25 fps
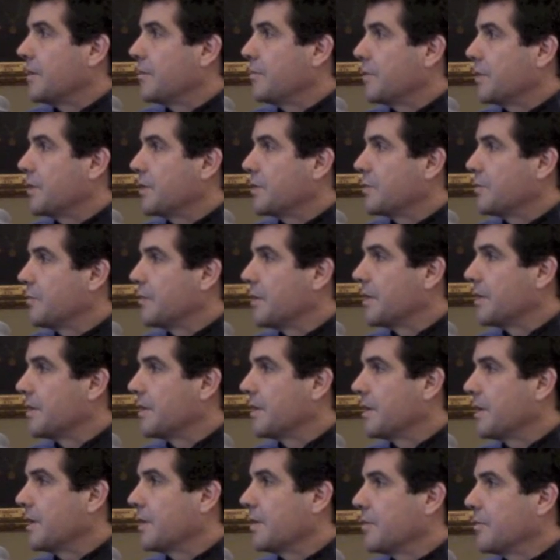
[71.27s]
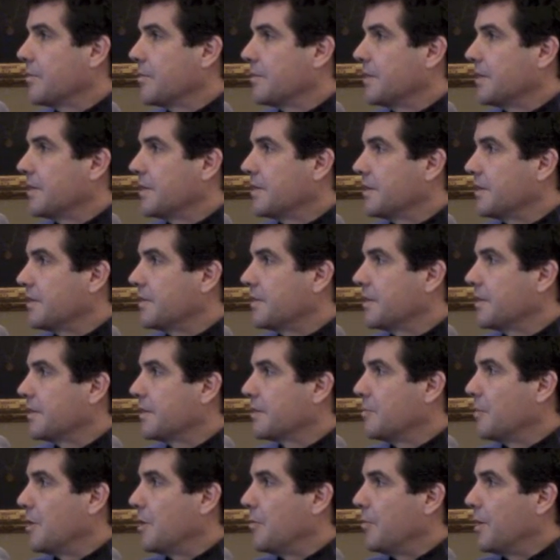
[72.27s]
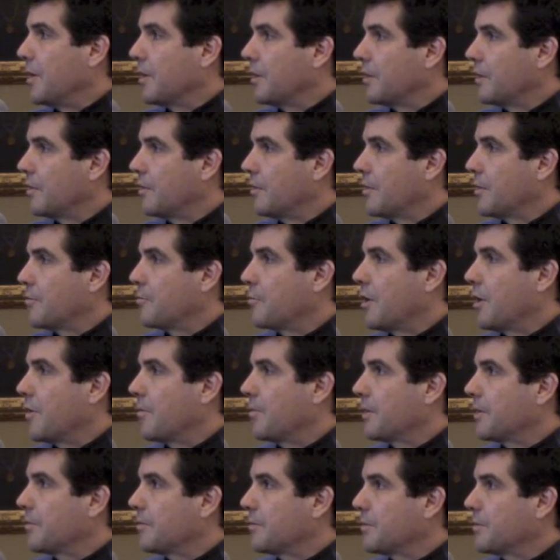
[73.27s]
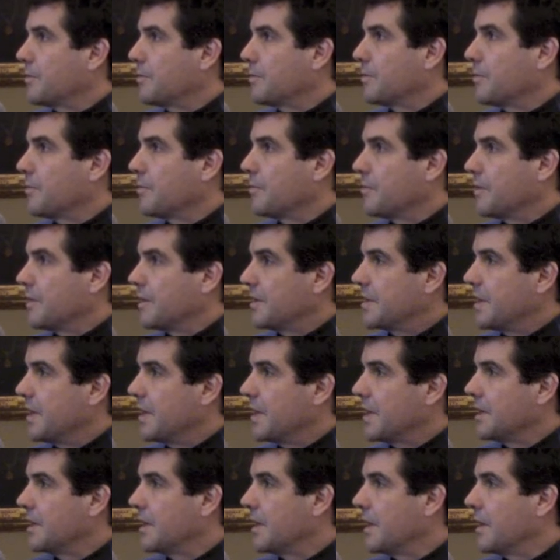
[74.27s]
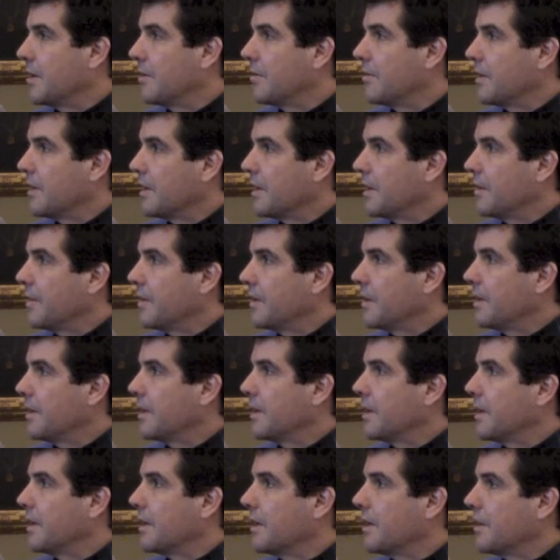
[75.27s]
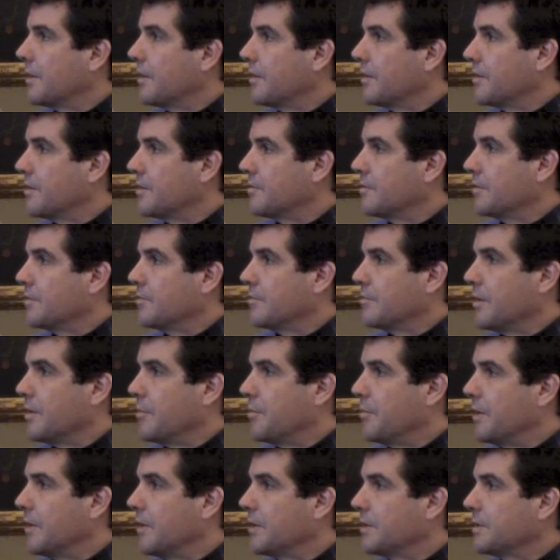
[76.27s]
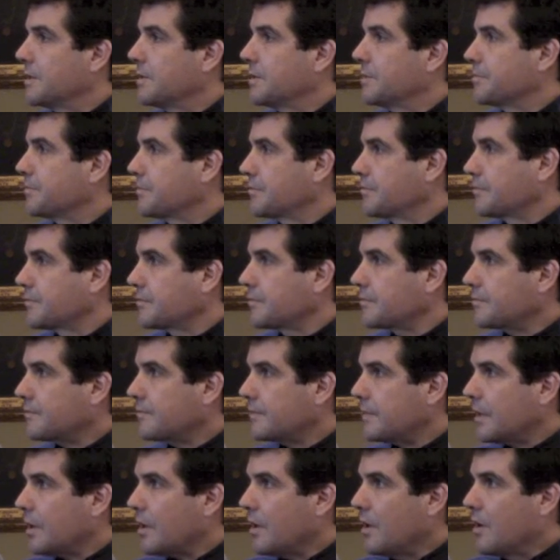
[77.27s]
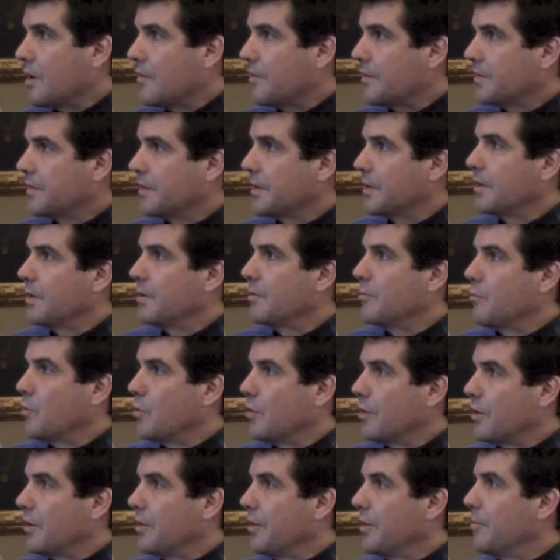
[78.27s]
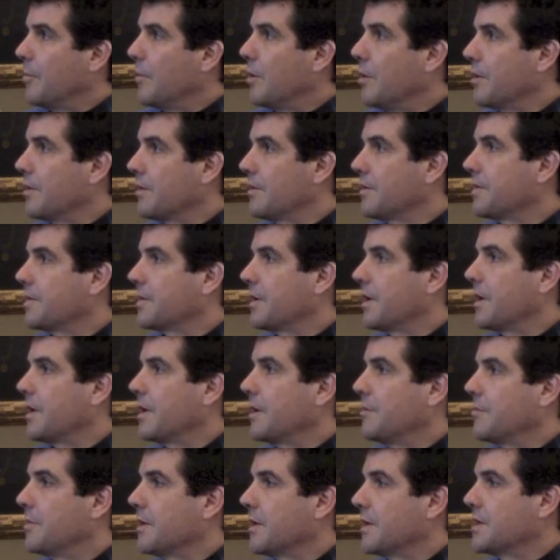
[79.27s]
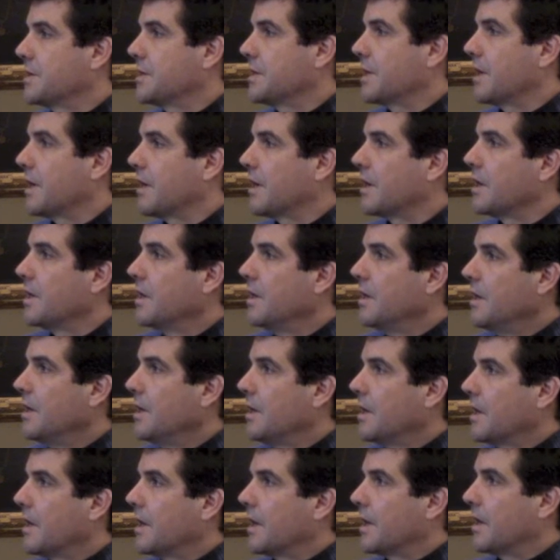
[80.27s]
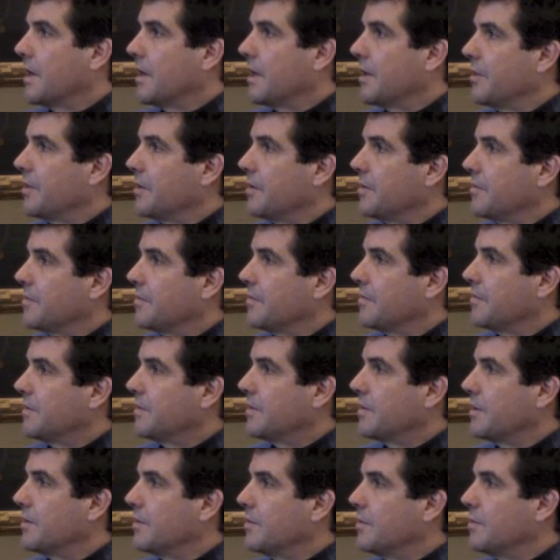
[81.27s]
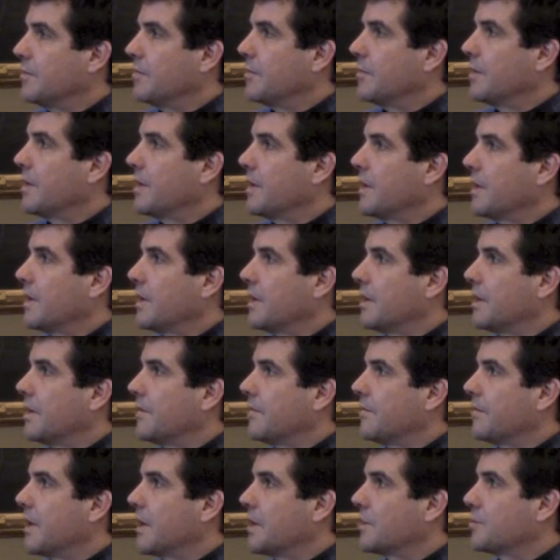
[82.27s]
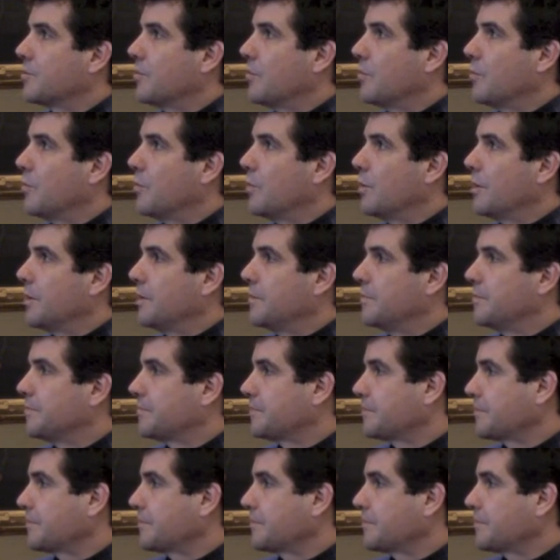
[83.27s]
there was an existing small bungalow on the property which was taken down, and then this was rebuilt. Obviously more on the modern side, but again, the use of stone, natural wood,